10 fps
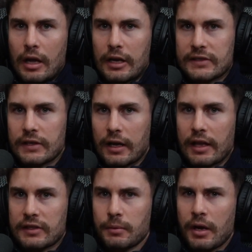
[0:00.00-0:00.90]
guess like
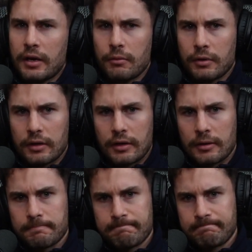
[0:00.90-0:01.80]
that's why I don't want
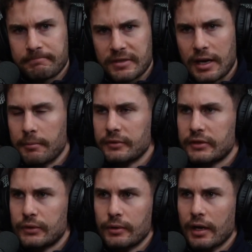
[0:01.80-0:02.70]
to come
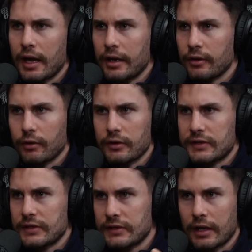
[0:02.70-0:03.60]
too hard across
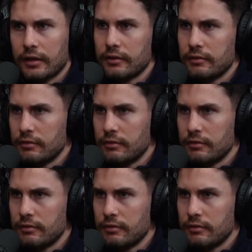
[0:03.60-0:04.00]
as like